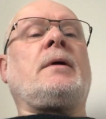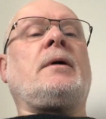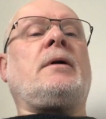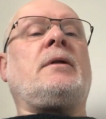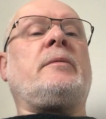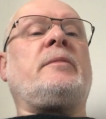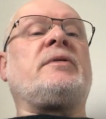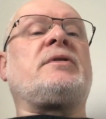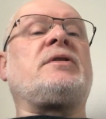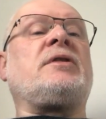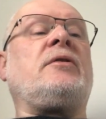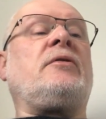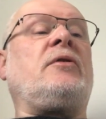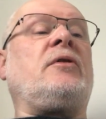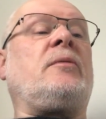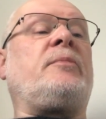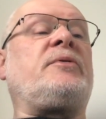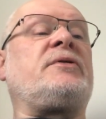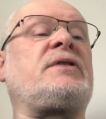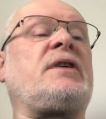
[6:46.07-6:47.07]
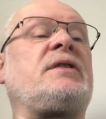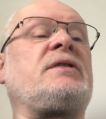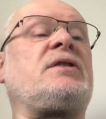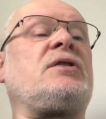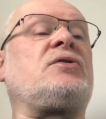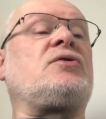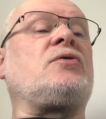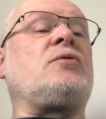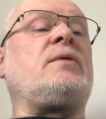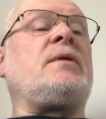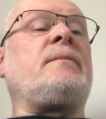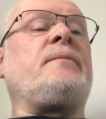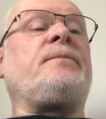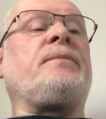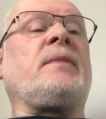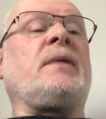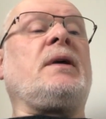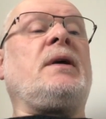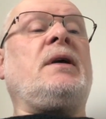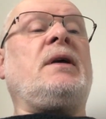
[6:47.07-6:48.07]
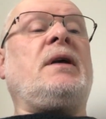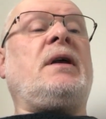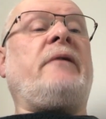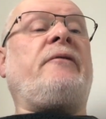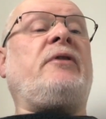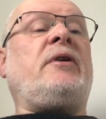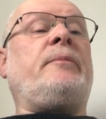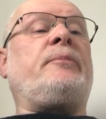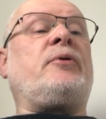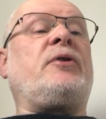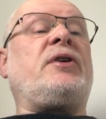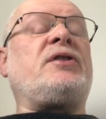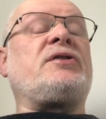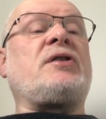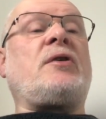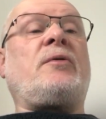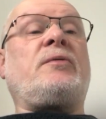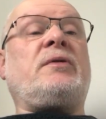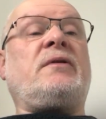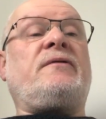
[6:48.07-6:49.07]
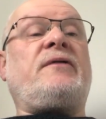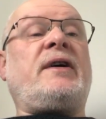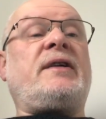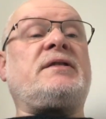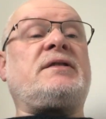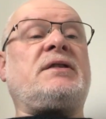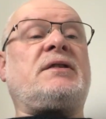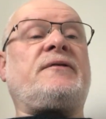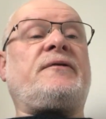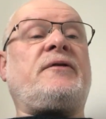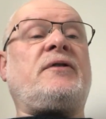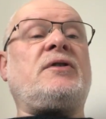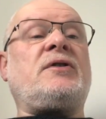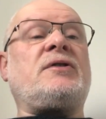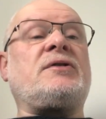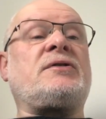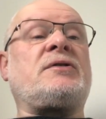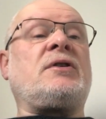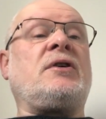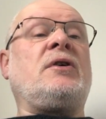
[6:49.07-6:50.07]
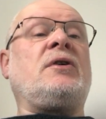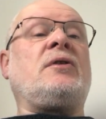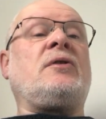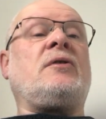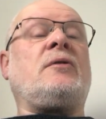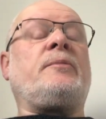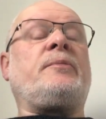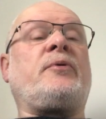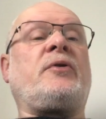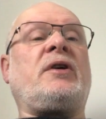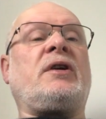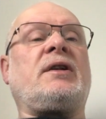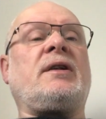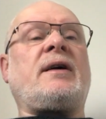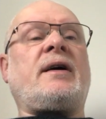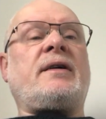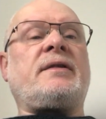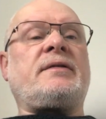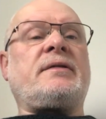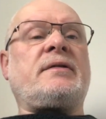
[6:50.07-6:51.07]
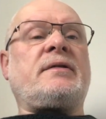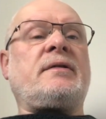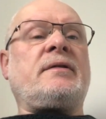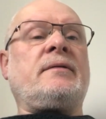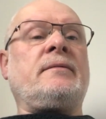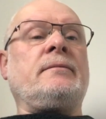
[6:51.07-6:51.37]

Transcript: And the material presented to him, either he put his own advantage first or put it last.